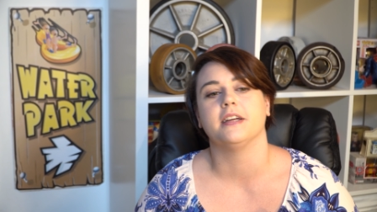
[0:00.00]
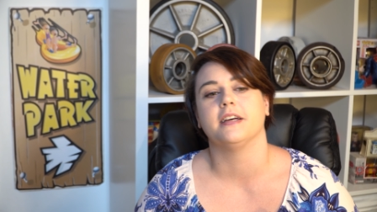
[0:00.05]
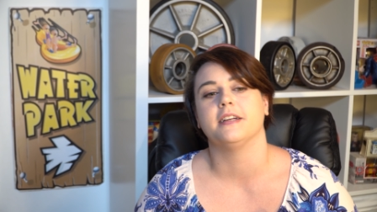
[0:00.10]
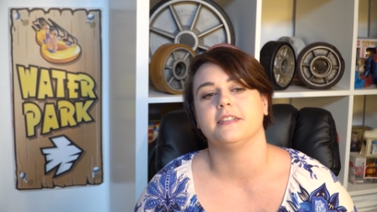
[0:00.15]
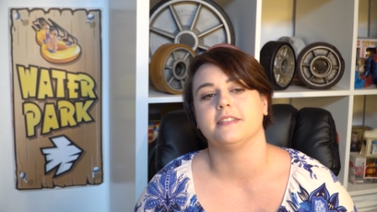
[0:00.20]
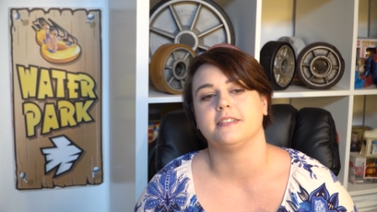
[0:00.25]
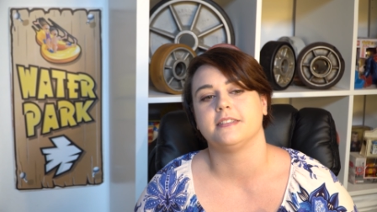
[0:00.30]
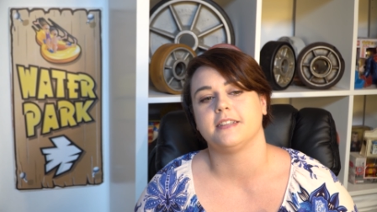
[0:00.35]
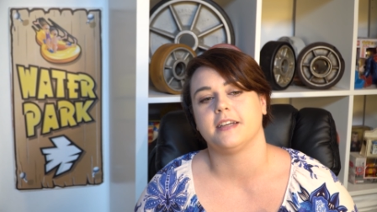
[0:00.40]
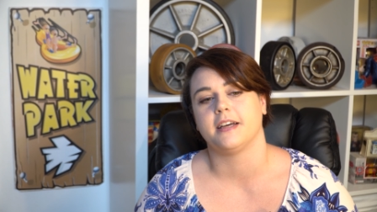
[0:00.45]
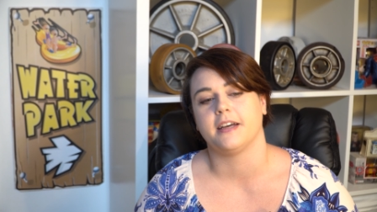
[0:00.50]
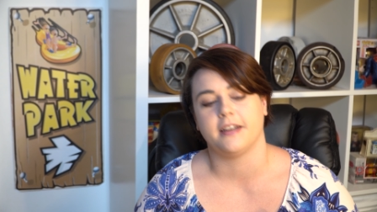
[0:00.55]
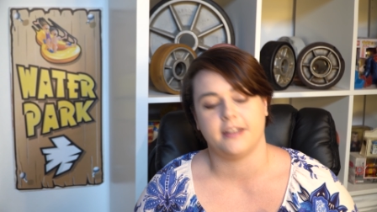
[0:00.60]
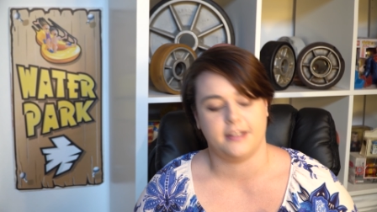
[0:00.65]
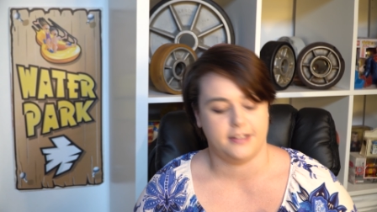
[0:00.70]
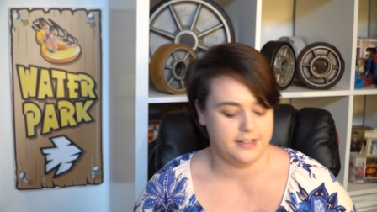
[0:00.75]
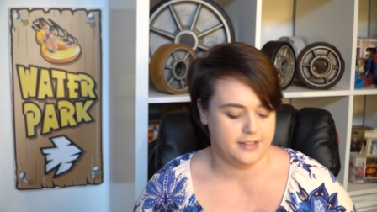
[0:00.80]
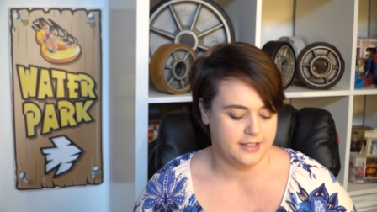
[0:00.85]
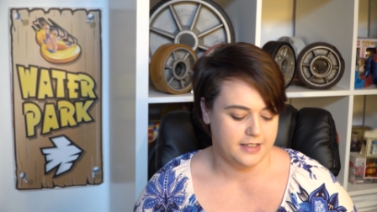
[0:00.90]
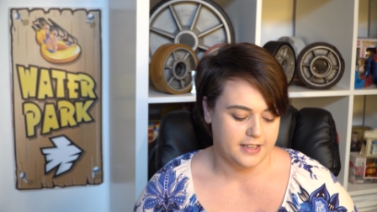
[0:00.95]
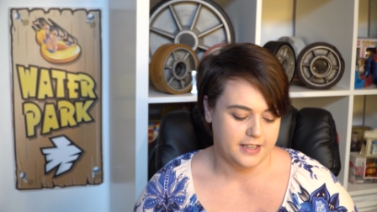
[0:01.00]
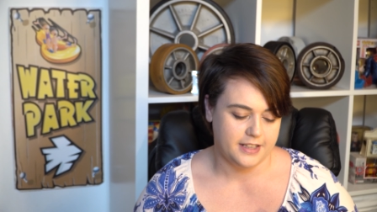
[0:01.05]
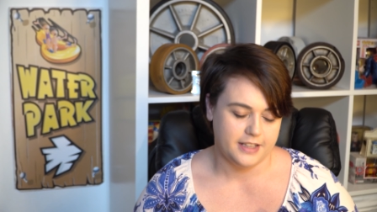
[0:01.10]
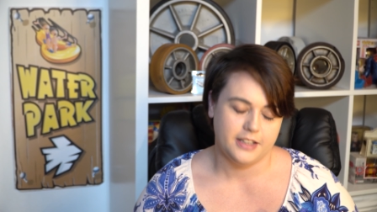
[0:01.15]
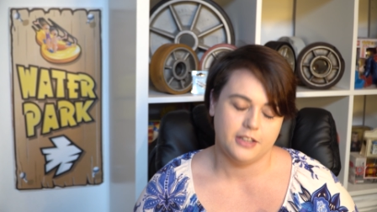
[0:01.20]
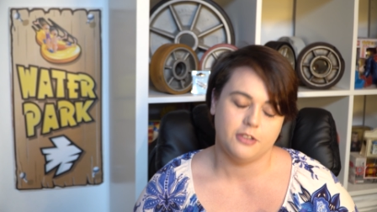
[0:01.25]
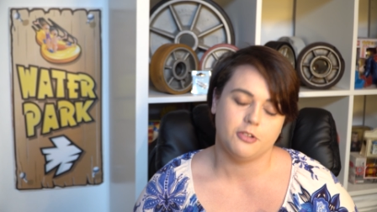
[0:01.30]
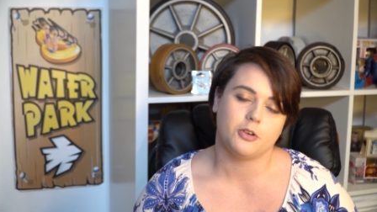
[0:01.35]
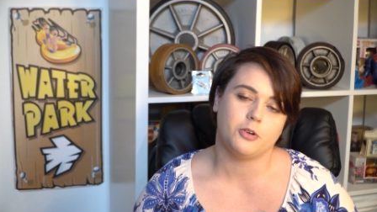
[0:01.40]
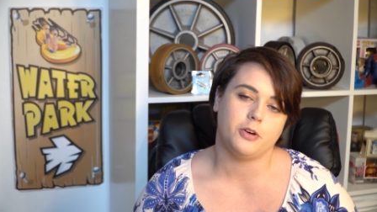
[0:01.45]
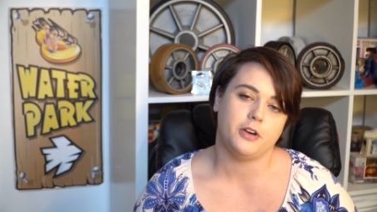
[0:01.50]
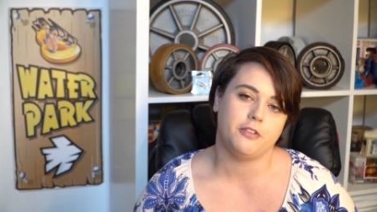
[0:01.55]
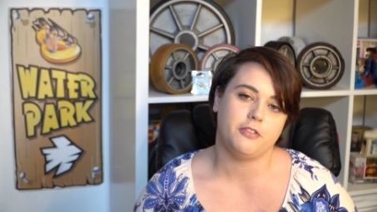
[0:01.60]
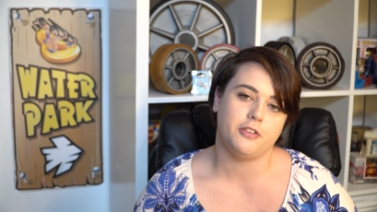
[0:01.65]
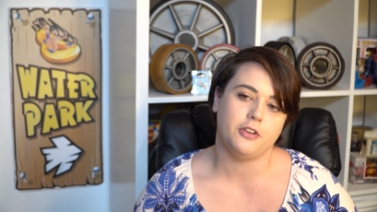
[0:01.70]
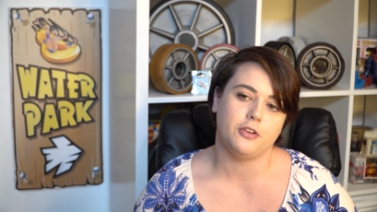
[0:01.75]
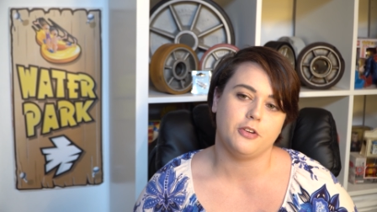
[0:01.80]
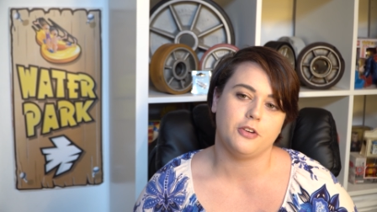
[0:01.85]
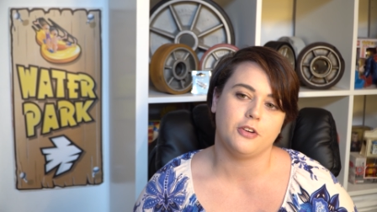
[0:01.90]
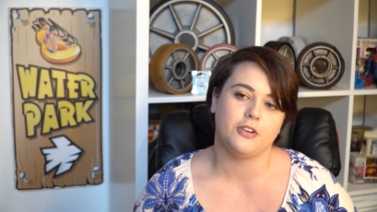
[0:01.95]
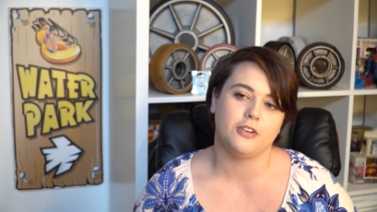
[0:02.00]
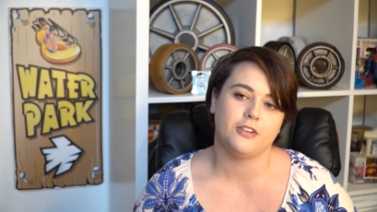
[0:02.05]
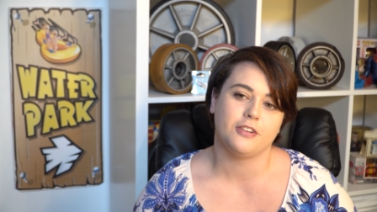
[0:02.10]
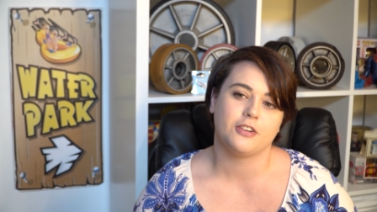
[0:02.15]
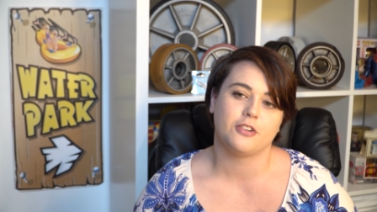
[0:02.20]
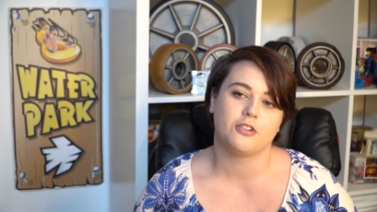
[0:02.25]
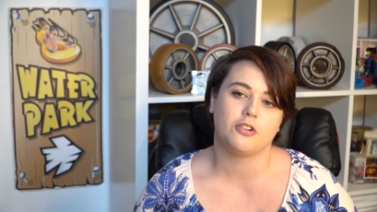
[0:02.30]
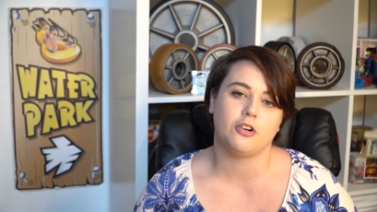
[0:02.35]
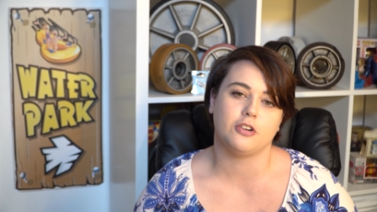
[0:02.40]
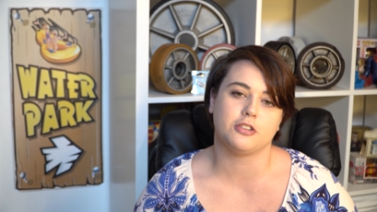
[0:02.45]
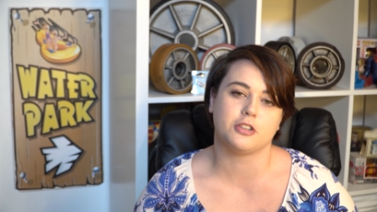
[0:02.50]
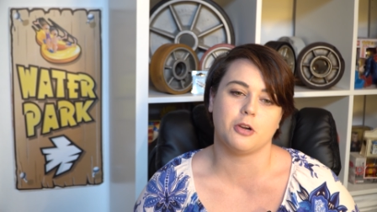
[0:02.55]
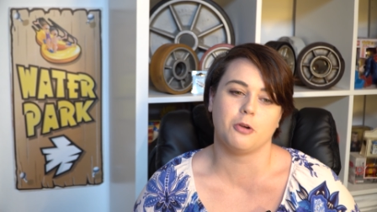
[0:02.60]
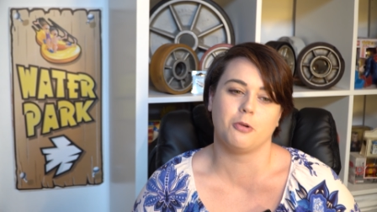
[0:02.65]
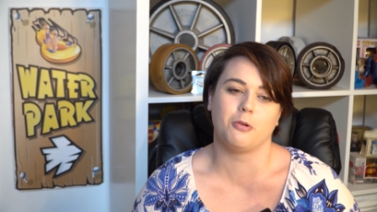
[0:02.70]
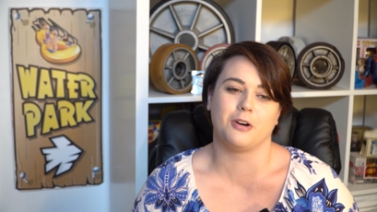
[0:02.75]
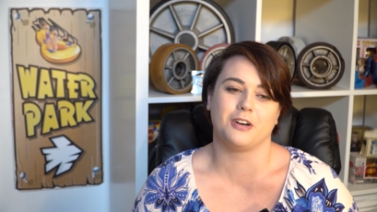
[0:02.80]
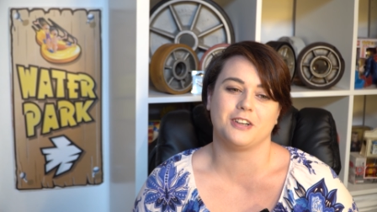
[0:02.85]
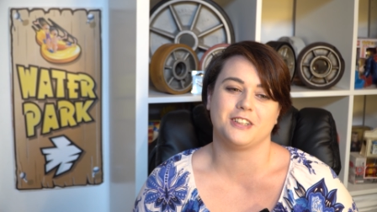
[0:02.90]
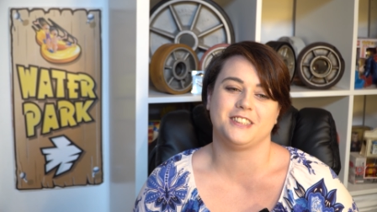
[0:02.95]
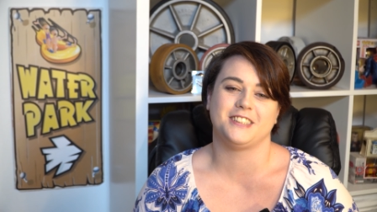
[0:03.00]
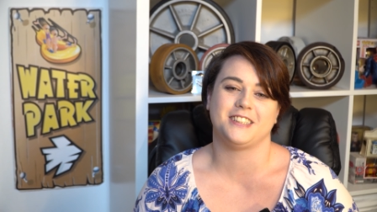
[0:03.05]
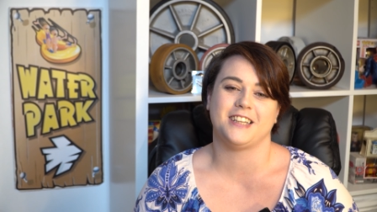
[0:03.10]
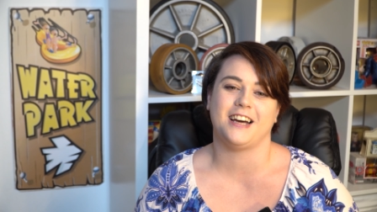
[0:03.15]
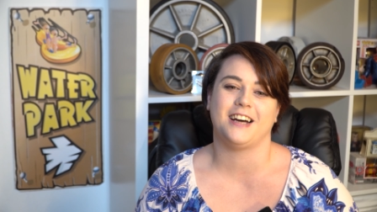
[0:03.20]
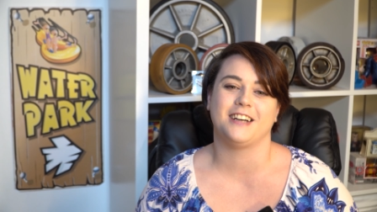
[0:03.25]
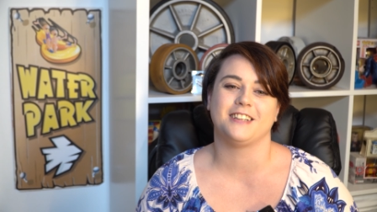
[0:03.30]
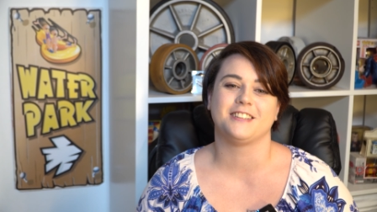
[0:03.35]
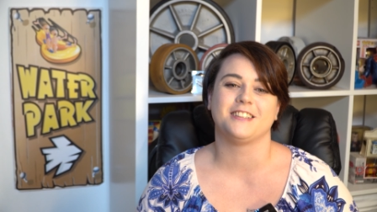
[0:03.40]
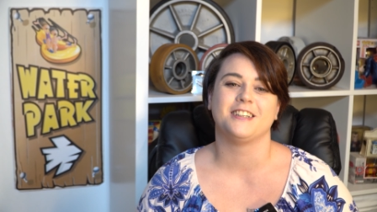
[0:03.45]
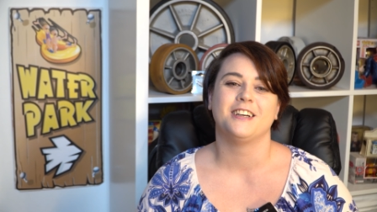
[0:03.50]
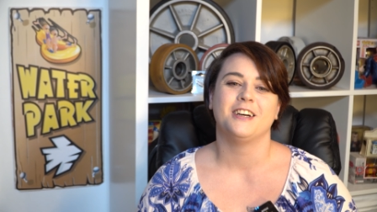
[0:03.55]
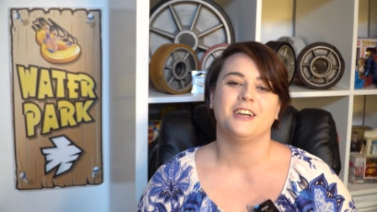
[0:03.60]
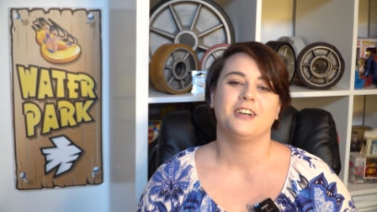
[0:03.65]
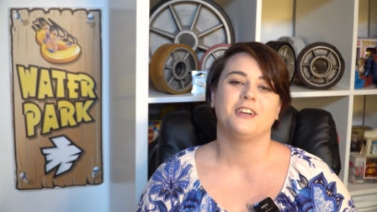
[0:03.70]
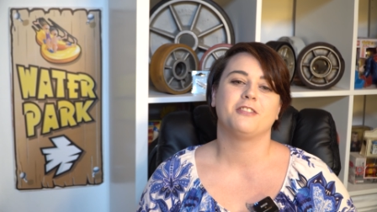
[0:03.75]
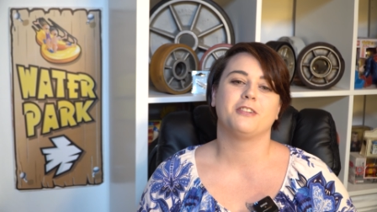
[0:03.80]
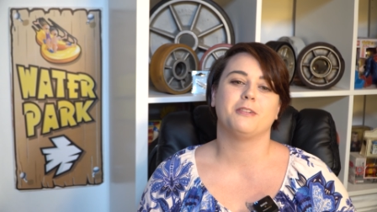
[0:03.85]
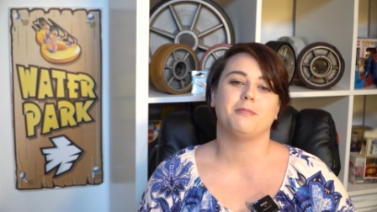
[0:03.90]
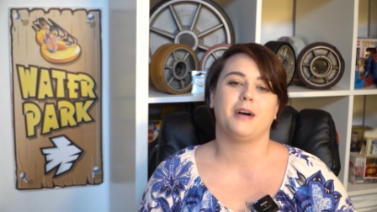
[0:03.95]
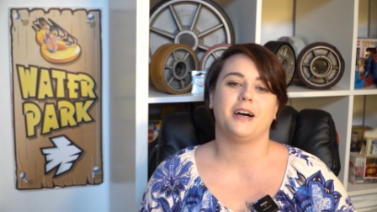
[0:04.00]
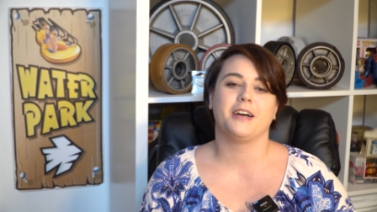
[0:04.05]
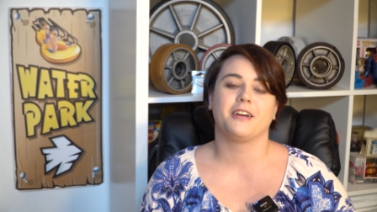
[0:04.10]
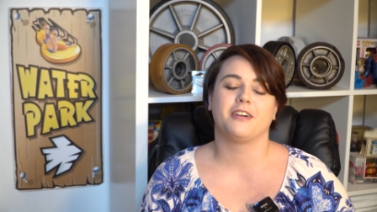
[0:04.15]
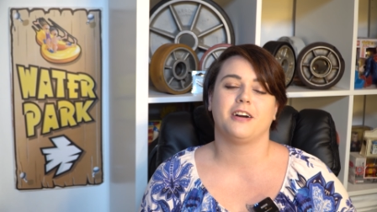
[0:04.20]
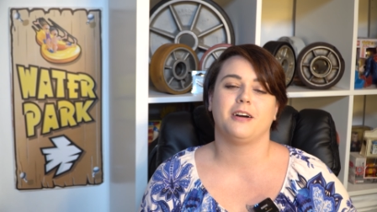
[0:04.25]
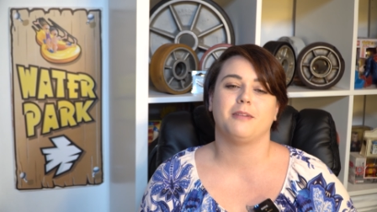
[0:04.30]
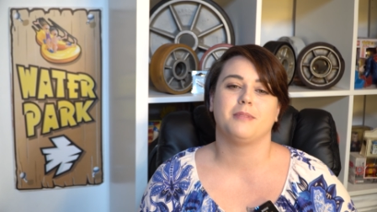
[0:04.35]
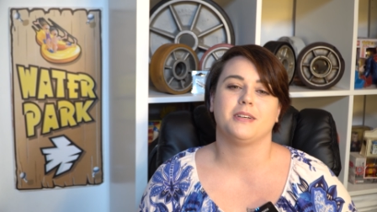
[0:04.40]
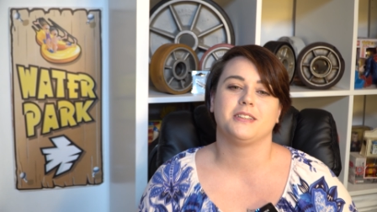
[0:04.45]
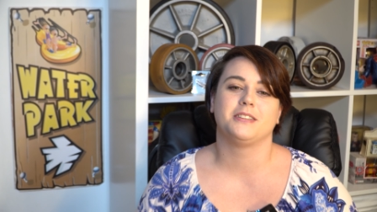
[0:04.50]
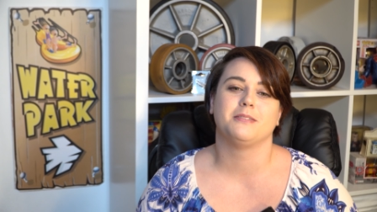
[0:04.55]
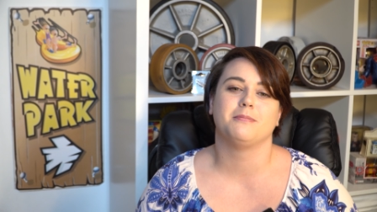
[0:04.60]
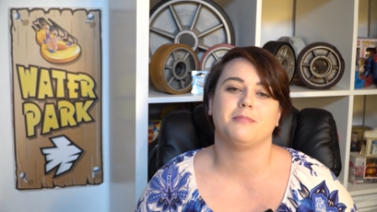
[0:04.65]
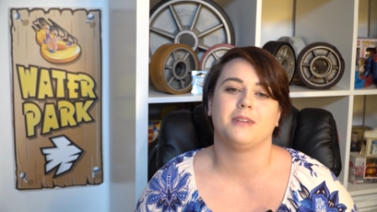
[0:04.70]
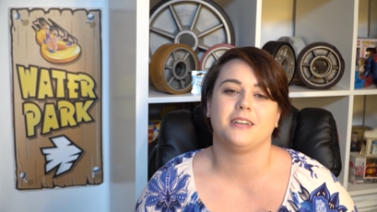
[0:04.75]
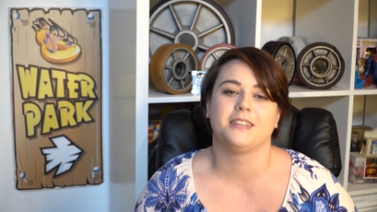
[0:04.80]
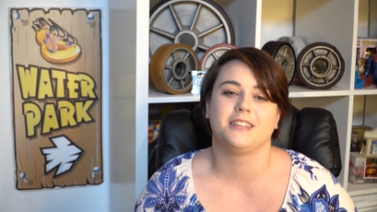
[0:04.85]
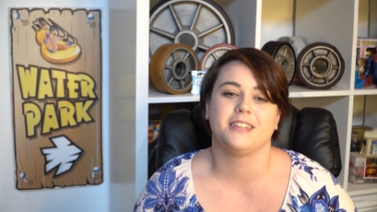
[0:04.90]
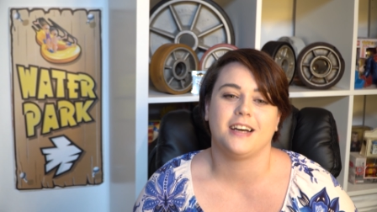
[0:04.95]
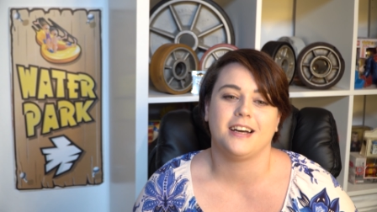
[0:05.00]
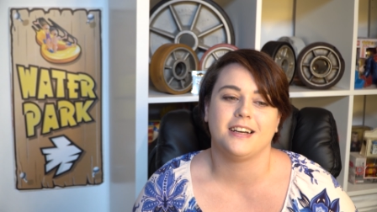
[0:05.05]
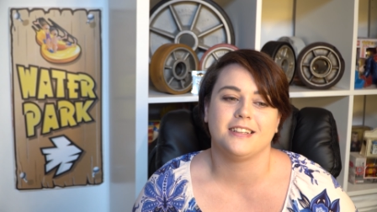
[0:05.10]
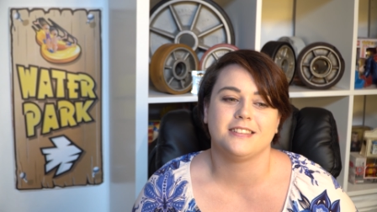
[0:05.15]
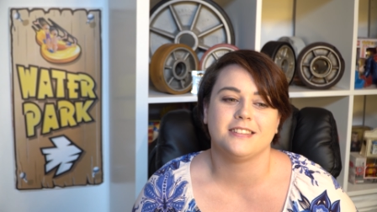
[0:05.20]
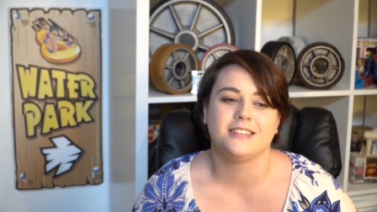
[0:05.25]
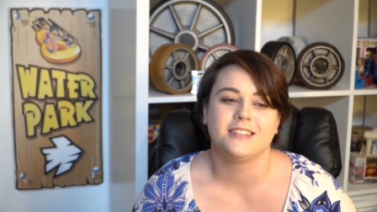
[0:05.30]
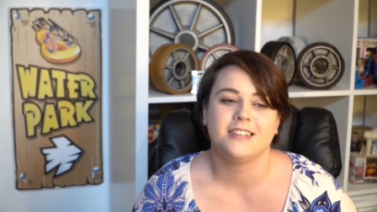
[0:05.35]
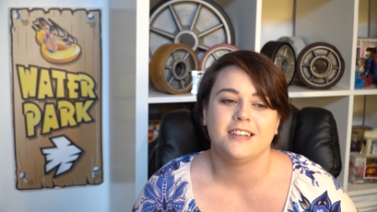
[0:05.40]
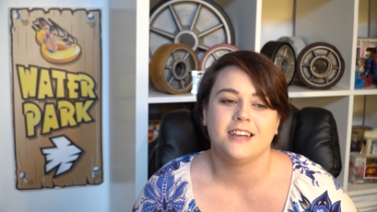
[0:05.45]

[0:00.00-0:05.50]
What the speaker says: And there were quite a few crosswords had from my grandma to my dad.